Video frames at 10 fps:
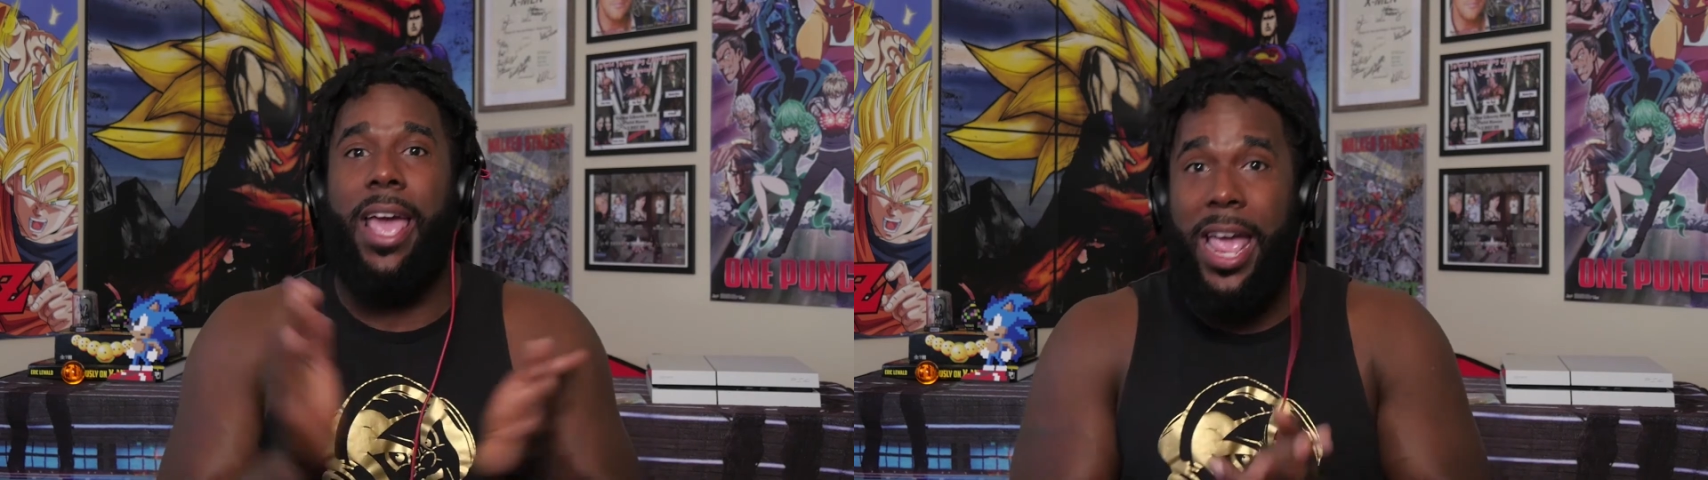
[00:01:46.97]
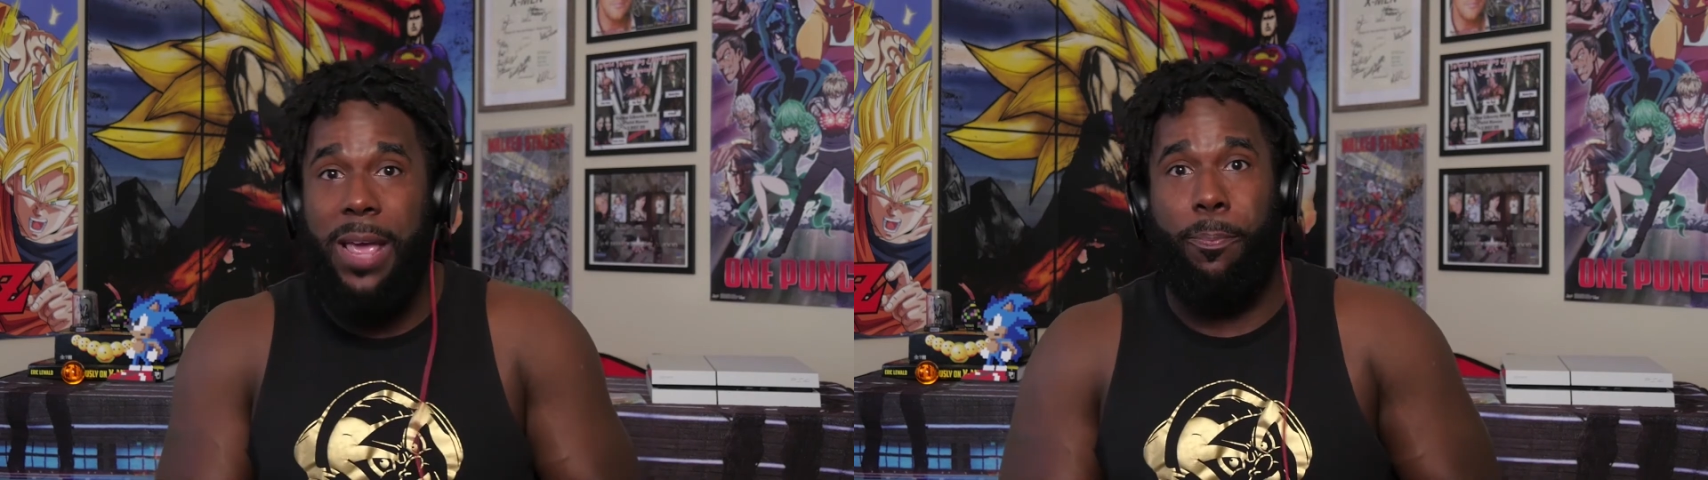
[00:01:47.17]

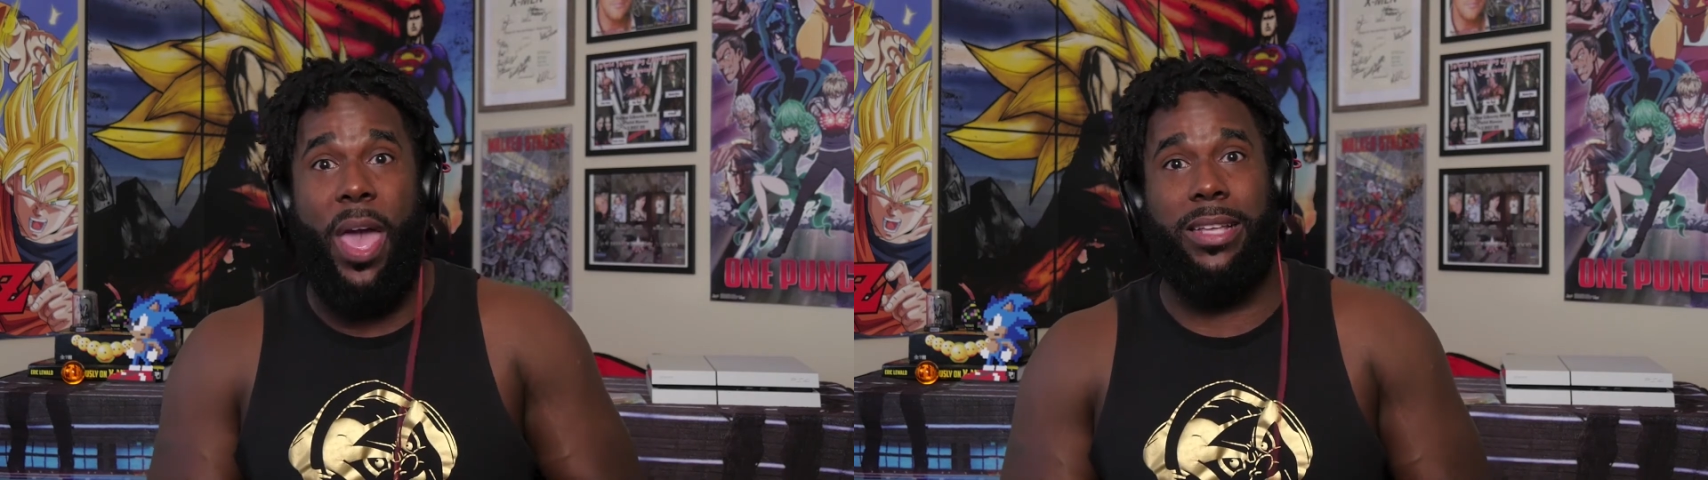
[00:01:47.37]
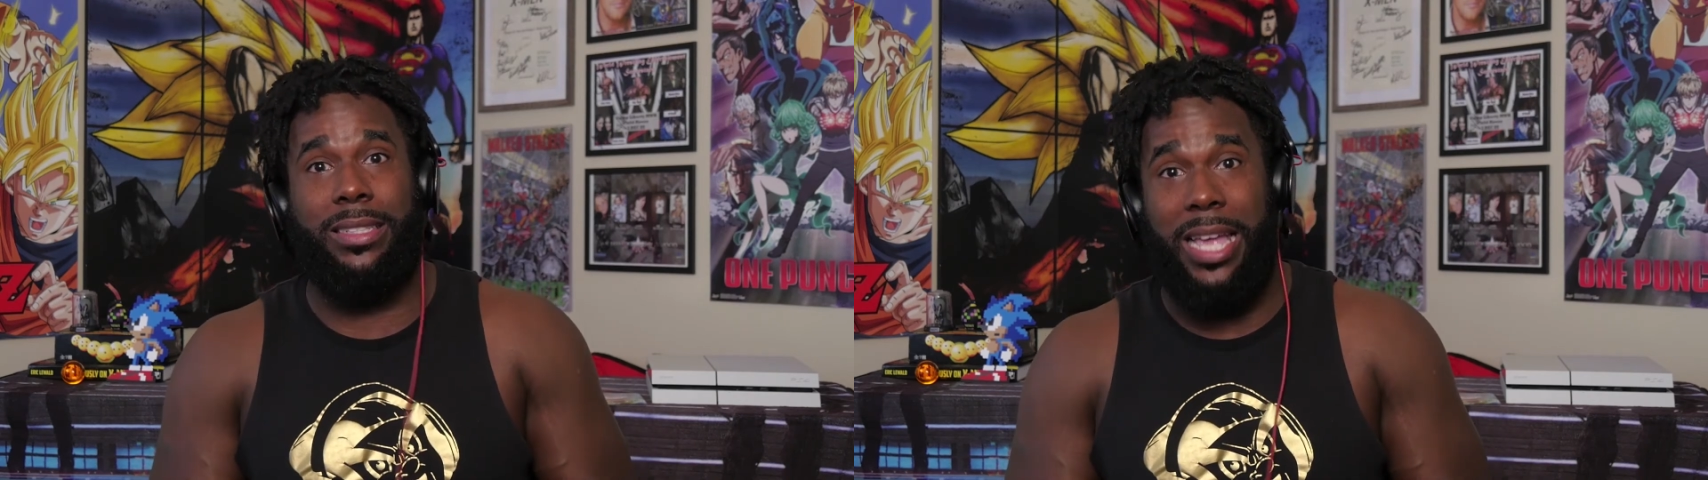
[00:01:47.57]

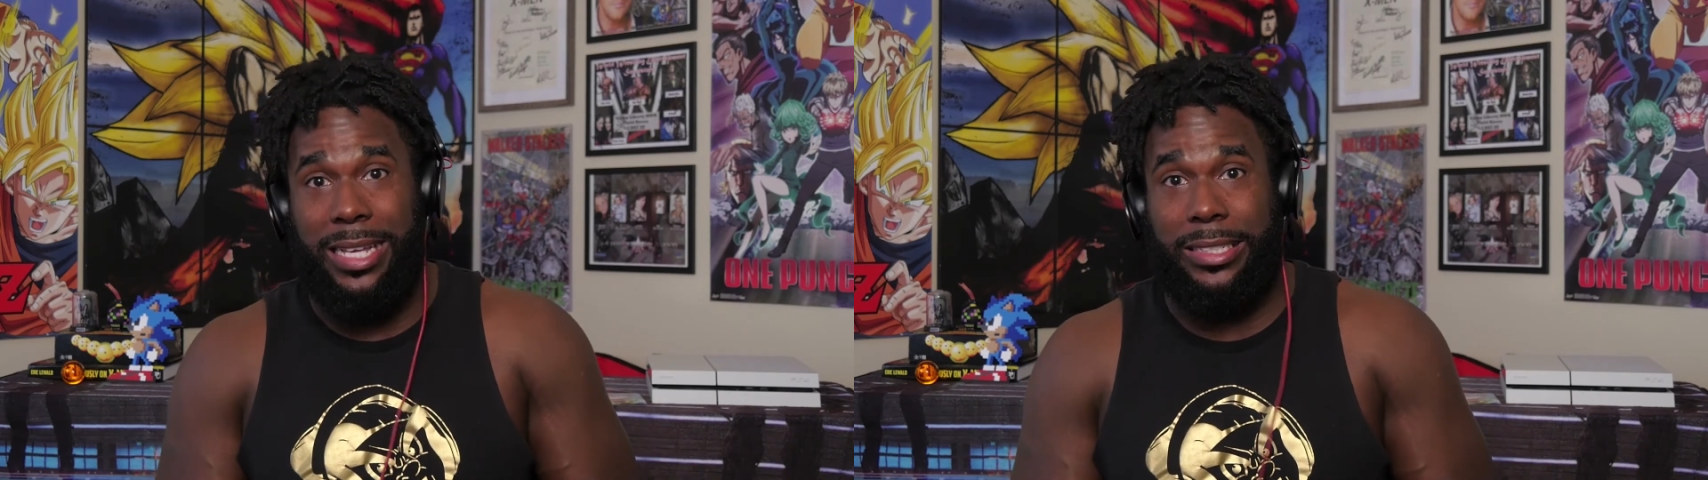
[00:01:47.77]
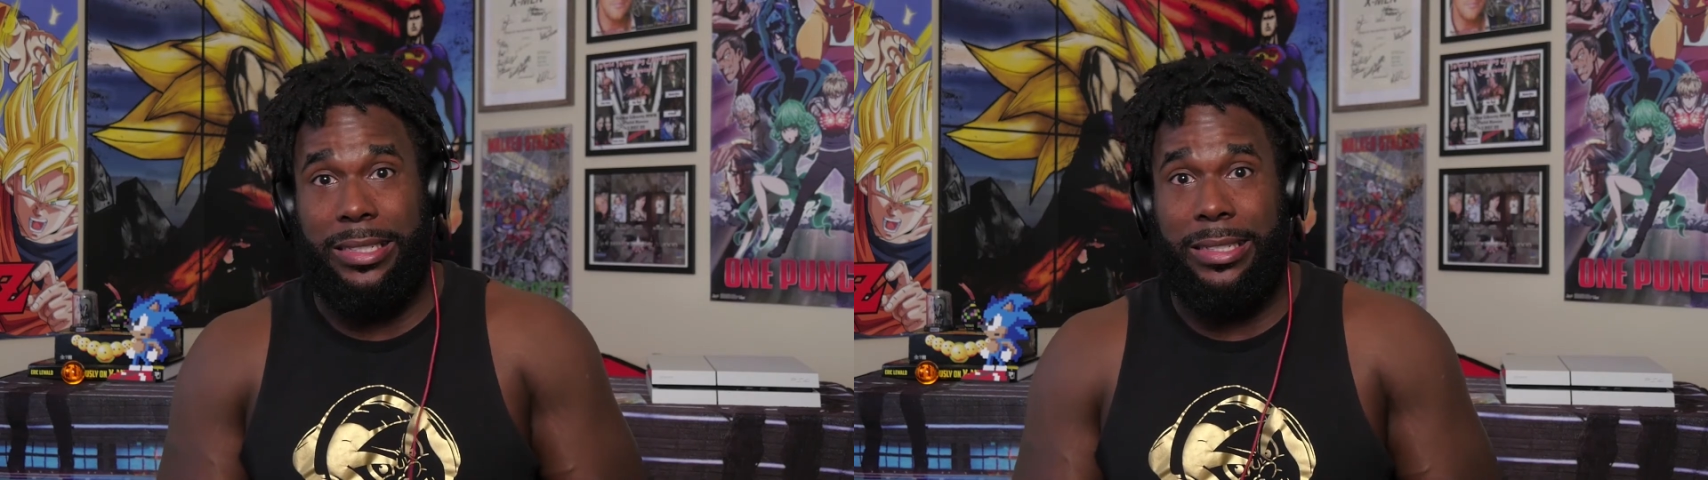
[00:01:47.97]
Apex
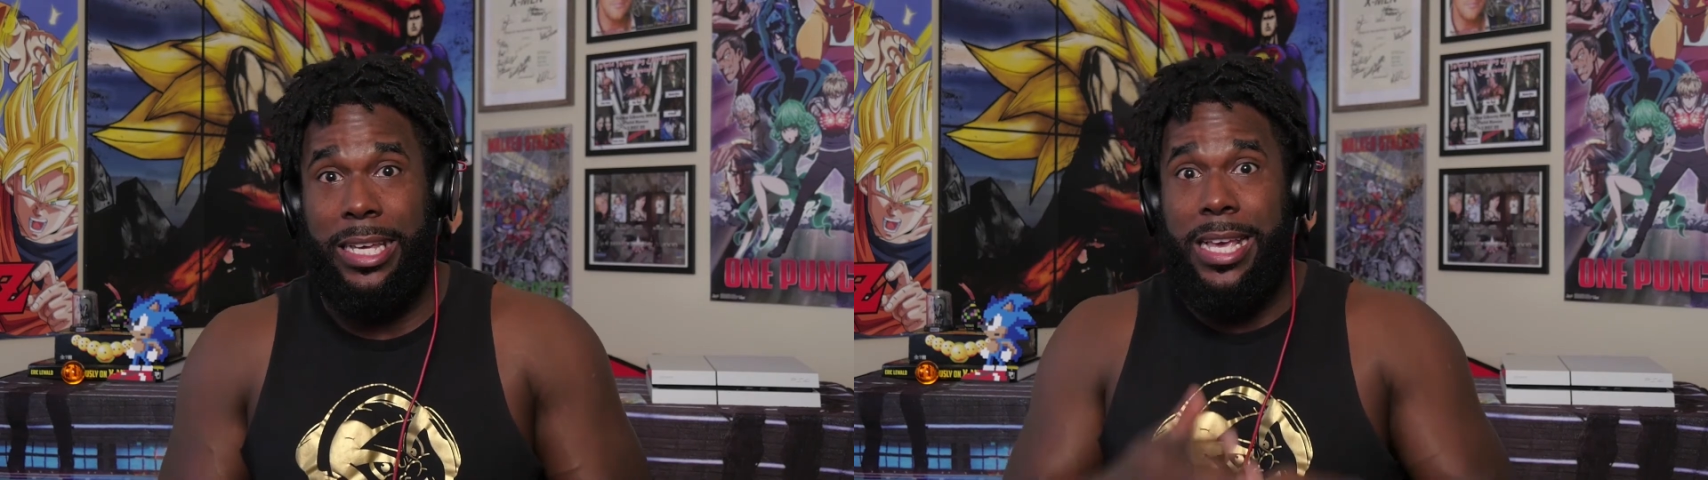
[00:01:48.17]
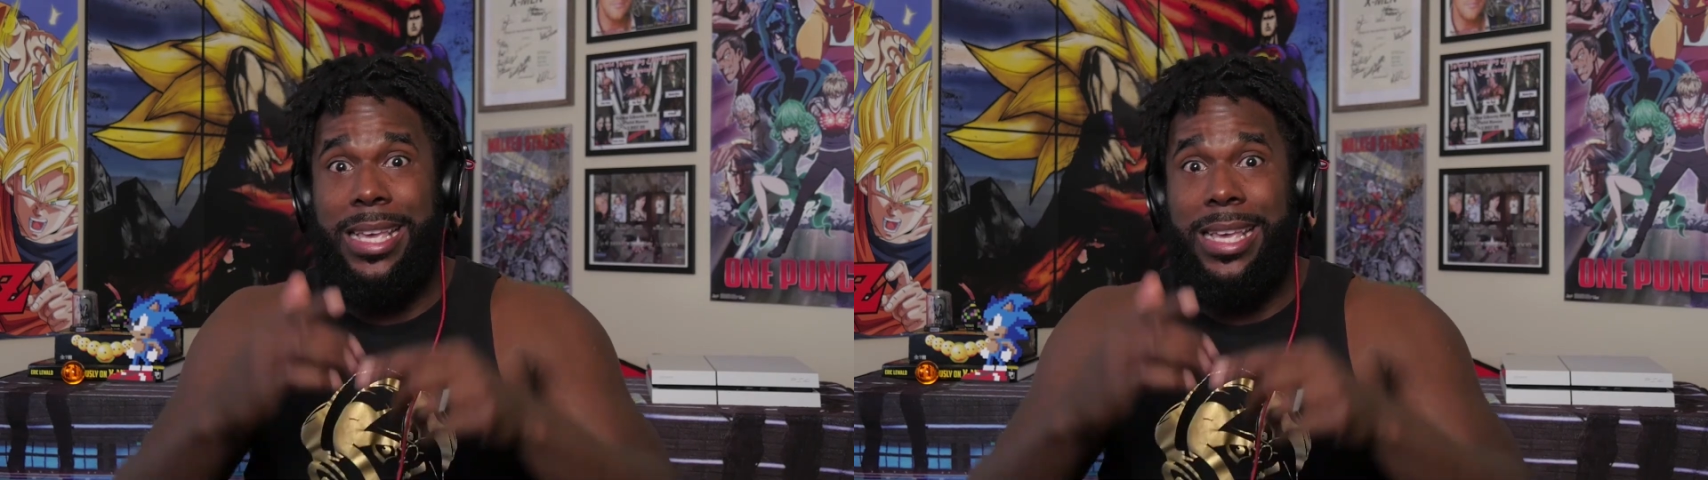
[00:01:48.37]
Legend